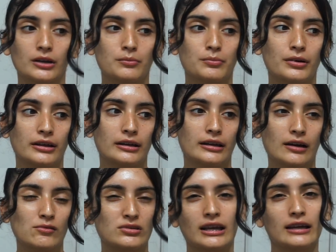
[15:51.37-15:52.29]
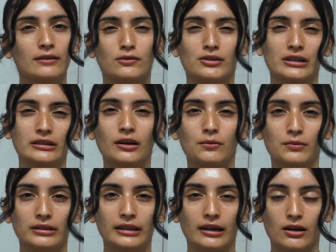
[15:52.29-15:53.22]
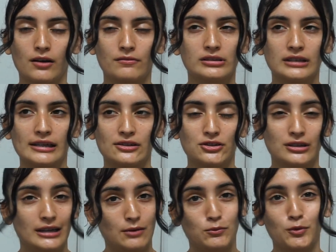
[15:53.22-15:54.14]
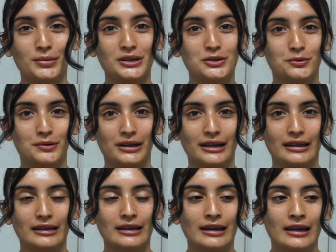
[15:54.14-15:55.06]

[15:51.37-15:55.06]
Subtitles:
but I was kind of already done with that conversation. That I will be doing,